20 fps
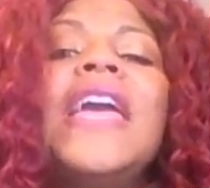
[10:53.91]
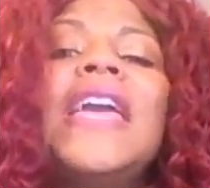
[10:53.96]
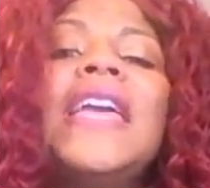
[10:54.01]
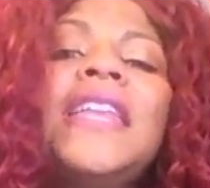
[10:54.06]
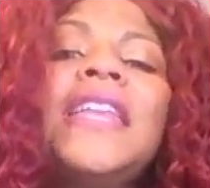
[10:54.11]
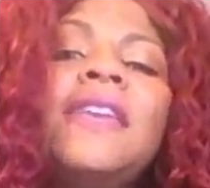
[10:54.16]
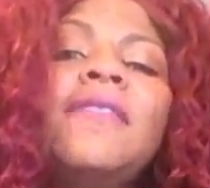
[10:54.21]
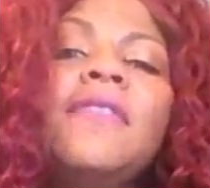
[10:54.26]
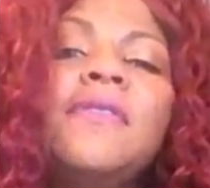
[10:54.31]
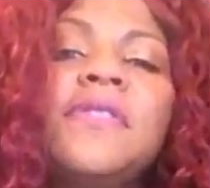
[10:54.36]

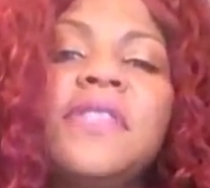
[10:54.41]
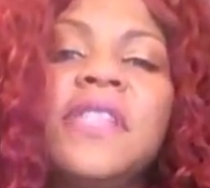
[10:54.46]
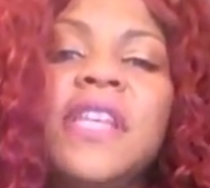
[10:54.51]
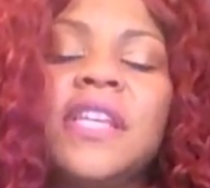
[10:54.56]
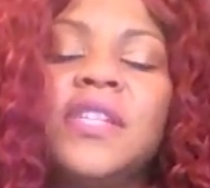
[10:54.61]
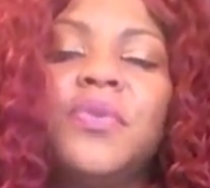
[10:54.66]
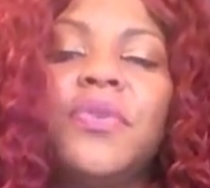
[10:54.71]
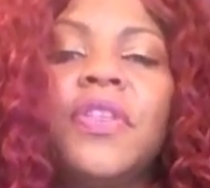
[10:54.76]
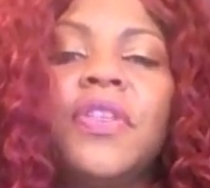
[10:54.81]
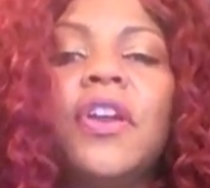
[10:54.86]
Any of those
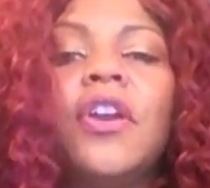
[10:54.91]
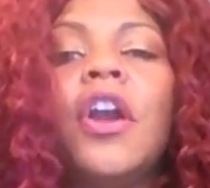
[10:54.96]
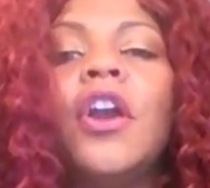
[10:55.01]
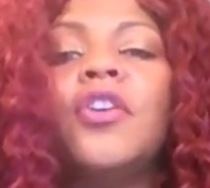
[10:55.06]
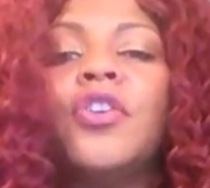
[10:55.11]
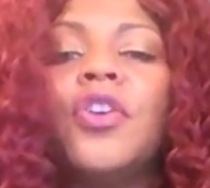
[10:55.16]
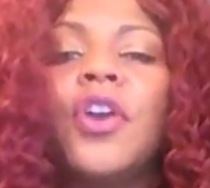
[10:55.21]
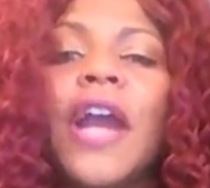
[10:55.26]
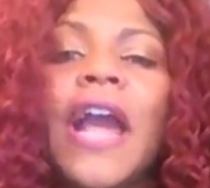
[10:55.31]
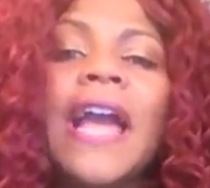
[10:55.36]
things where there
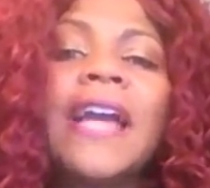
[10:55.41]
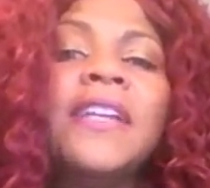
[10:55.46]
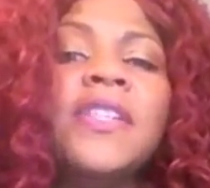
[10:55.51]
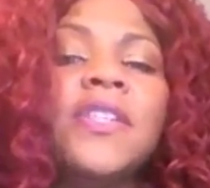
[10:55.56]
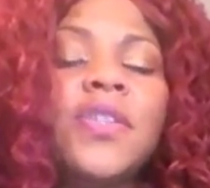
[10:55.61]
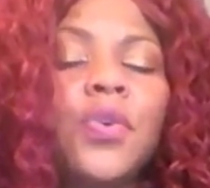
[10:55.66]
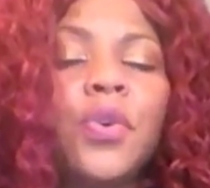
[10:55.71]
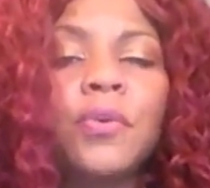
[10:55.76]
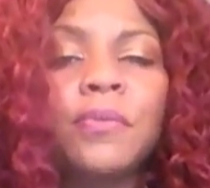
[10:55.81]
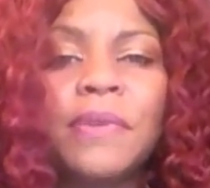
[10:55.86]
are
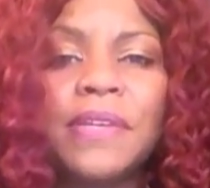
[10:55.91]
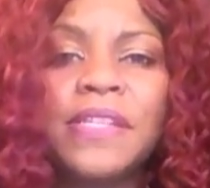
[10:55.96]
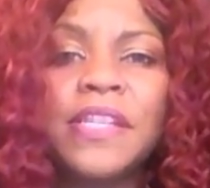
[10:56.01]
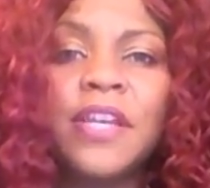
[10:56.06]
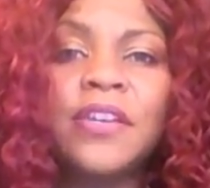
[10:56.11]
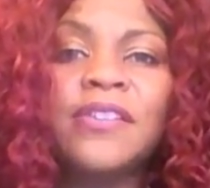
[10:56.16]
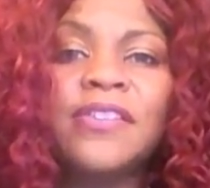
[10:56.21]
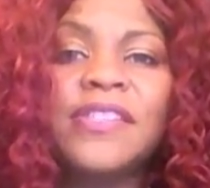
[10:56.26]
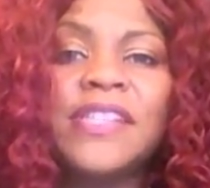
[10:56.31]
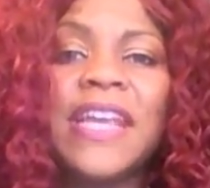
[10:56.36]
cracks or
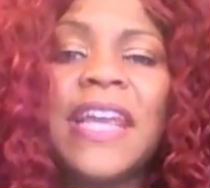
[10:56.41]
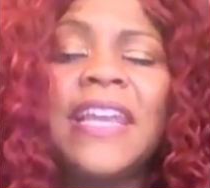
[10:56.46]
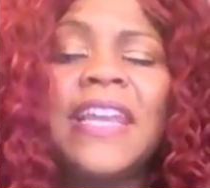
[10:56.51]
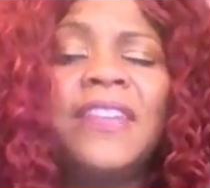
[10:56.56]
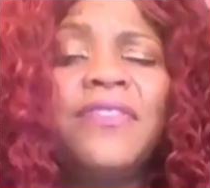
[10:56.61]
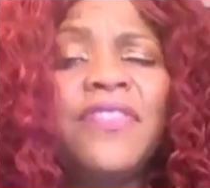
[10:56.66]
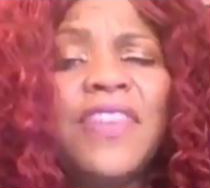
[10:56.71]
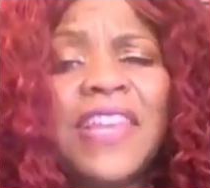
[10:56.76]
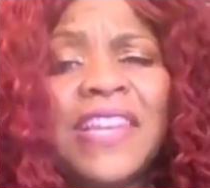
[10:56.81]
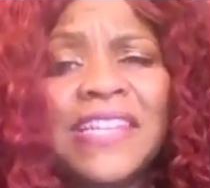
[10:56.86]

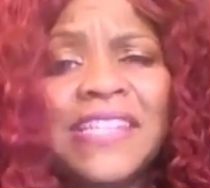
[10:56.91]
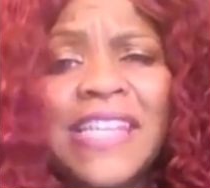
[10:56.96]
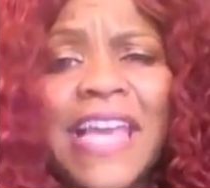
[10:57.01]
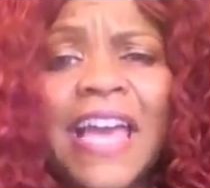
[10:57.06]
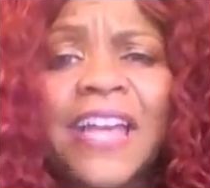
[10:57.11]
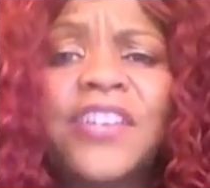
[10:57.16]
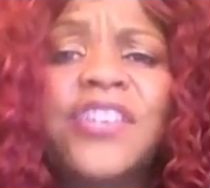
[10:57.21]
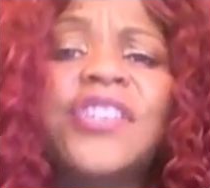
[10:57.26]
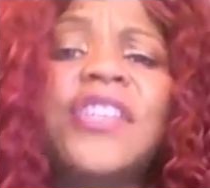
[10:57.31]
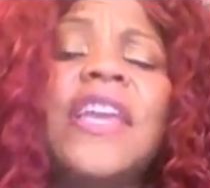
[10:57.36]
misunderstanding, Venus
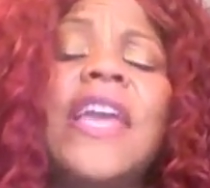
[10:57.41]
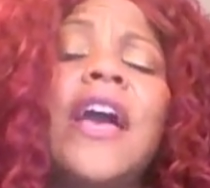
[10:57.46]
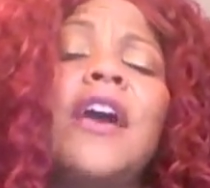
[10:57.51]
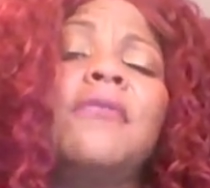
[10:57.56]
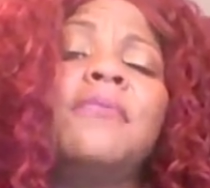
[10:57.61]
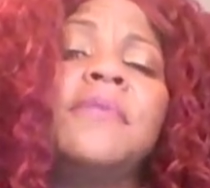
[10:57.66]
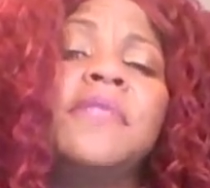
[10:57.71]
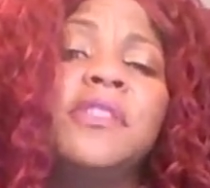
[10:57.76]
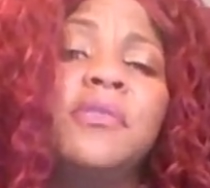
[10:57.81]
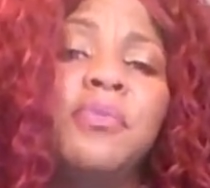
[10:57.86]
actually
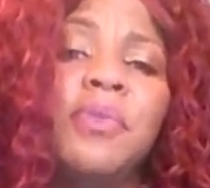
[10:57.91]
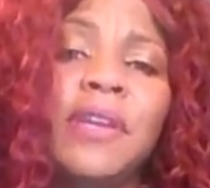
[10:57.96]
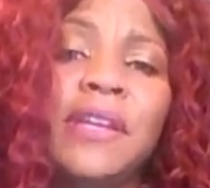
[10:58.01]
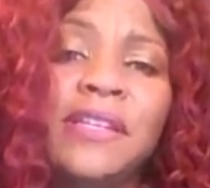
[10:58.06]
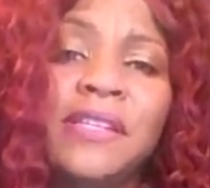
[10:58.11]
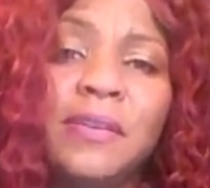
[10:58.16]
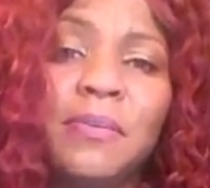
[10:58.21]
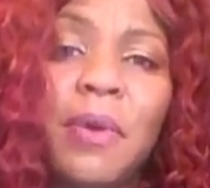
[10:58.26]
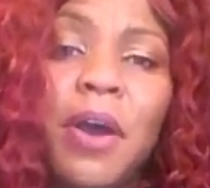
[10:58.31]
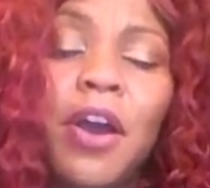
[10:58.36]
helps to bring
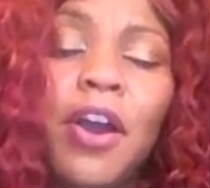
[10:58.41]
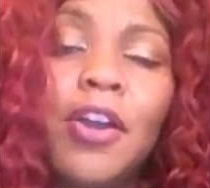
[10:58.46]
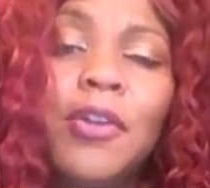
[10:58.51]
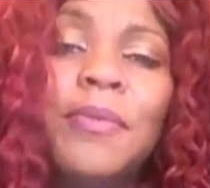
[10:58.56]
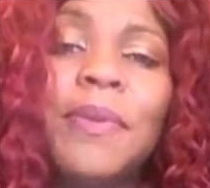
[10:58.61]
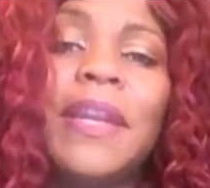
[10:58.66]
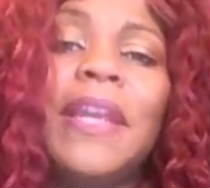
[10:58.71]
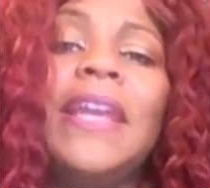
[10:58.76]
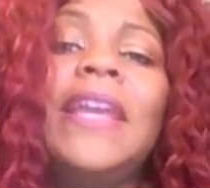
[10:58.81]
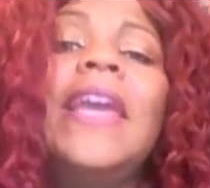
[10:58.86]
some
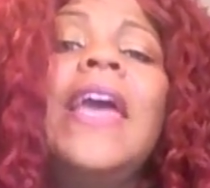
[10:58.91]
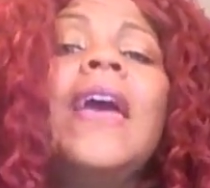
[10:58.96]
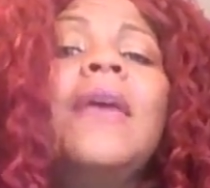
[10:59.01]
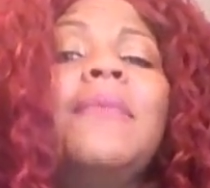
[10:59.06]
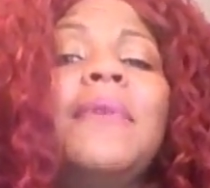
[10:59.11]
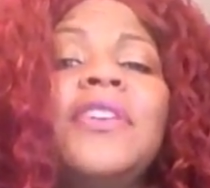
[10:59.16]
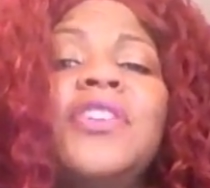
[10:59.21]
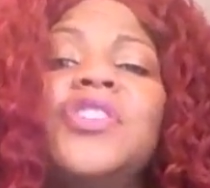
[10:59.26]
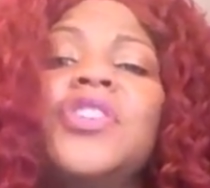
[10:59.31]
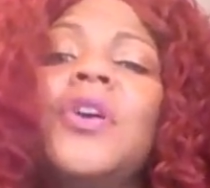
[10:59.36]
harmony
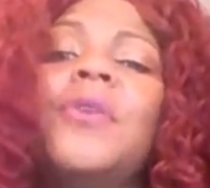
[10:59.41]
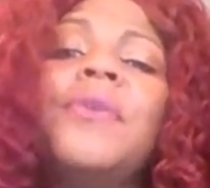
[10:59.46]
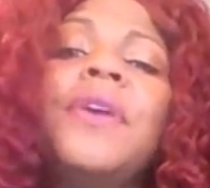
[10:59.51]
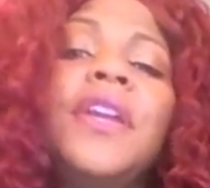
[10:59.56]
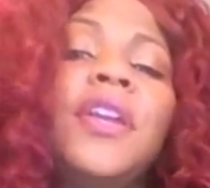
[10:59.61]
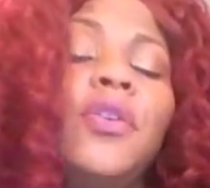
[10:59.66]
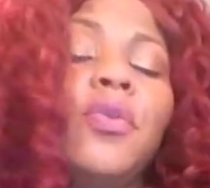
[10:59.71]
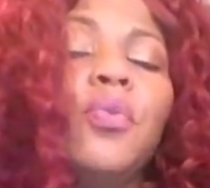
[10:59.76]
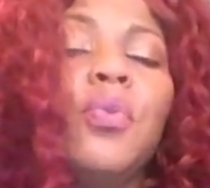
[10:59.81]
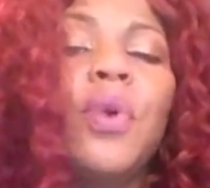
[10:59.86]
by
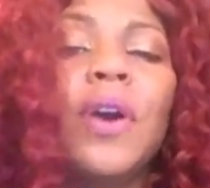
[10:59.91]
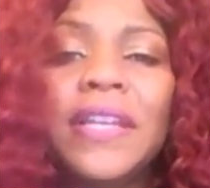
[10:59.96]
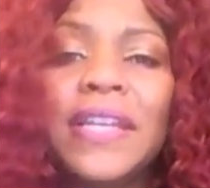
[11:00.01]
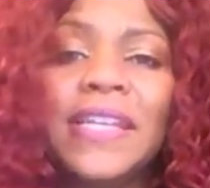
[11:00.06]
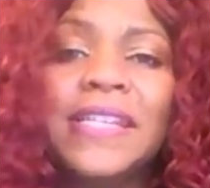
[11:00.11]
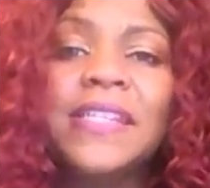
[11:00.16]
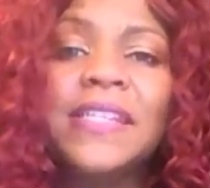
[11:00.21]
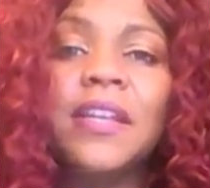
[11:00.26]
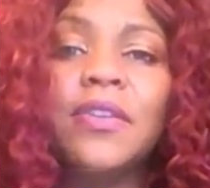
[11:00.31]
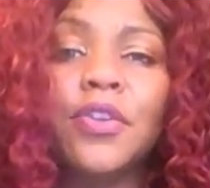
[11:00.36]
showing you what
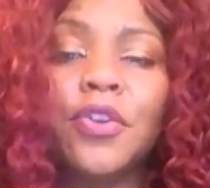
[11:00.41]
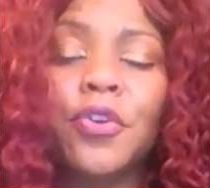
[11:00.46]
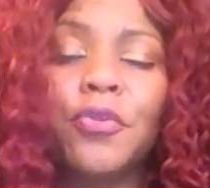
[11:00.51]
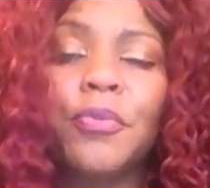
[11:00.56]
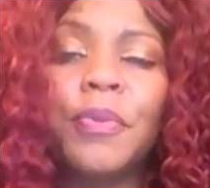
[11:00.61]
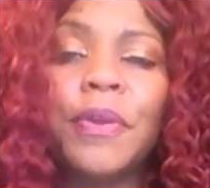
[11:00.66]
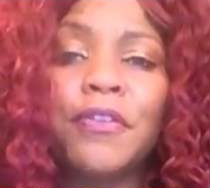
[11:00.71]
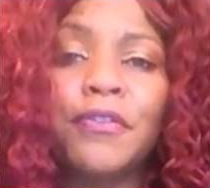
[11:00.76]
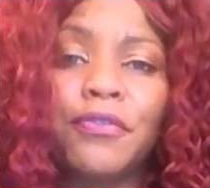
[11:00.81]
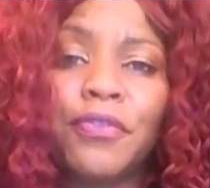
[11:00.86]
needs a little
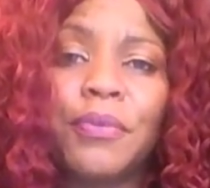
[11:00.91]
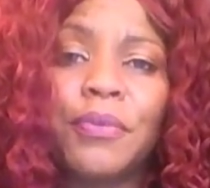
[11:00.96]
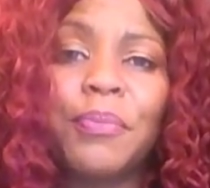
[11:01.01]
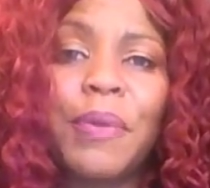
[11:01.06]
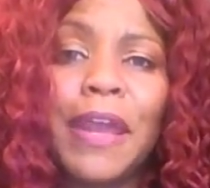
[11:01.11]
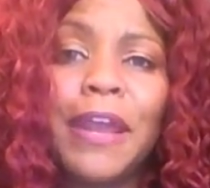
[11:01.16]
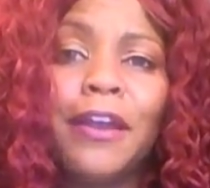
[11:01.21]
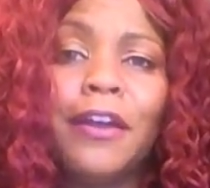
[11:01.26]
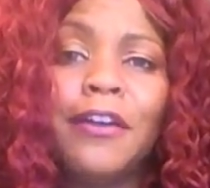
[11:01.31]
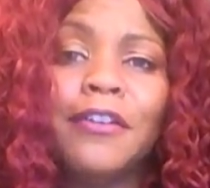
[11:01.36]
bit of
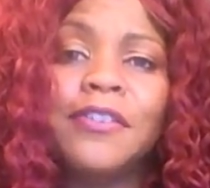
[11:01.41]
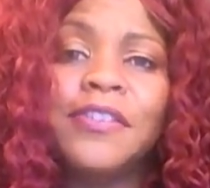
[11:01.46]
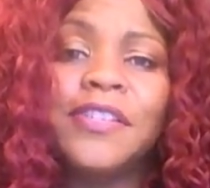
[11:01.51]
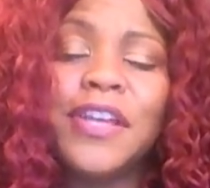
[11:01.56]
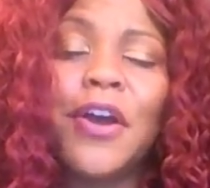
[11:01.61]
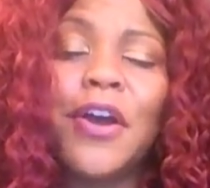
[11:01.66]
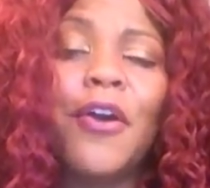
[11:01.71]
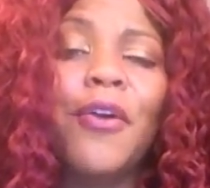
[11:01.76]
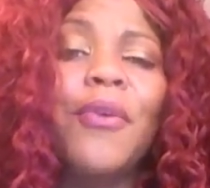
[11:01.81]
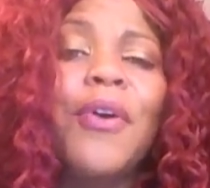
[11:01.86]
repair.
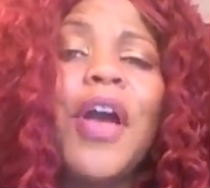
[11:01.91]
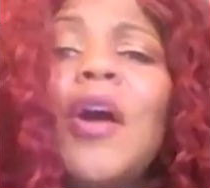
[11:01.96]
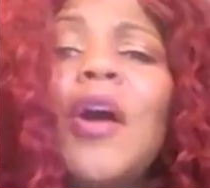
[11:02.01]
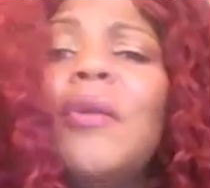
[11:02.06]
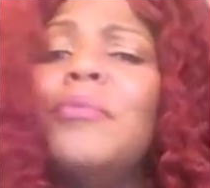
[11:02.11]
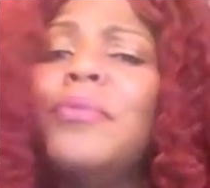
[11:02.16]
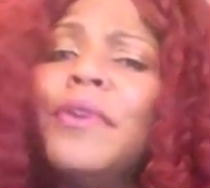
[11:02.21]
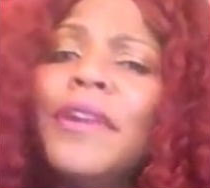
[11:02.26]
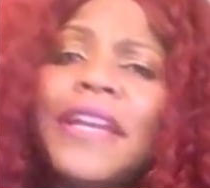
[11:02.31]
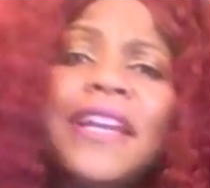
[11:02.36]
So
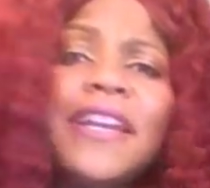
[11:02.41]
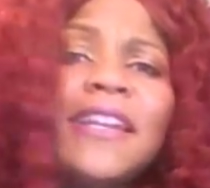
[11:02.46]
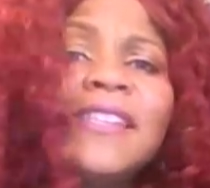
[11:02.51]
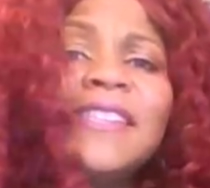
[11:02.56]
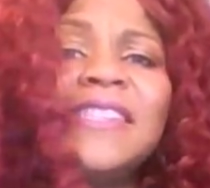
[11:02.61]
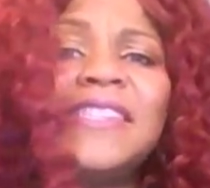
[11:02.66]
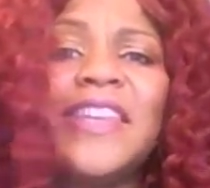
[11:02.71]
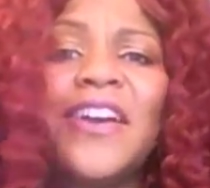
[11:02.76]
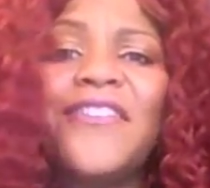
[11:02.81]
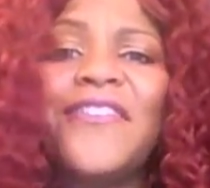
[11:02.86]
pretty good
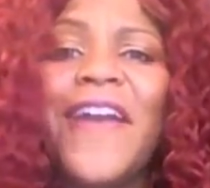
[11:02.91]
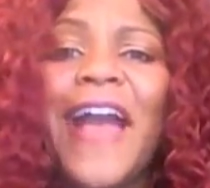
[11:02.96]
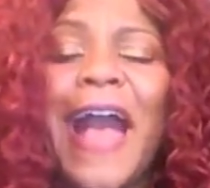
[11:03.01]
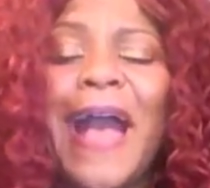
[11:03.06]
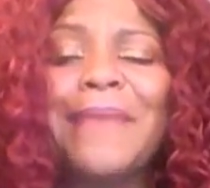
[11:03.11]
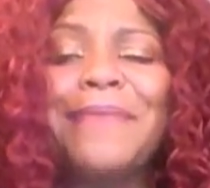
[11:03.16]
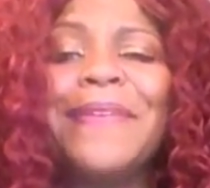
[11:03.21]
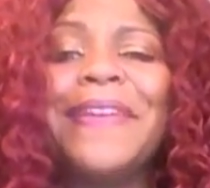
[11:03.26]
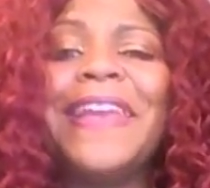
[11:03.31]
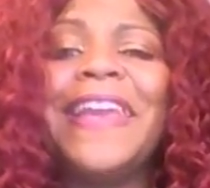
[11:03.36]
stuff
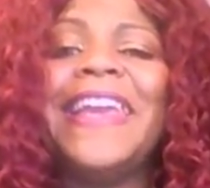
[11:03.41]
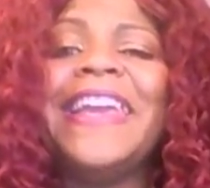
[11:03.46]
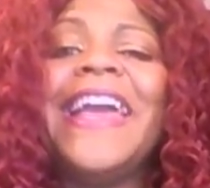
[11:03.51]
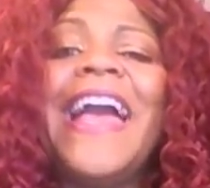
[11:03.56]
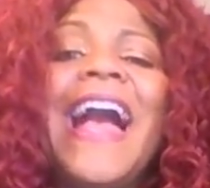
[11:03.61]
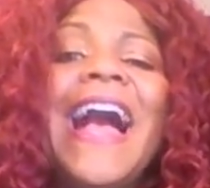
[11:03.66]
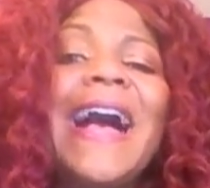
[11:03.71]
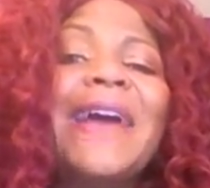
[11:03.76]
happening.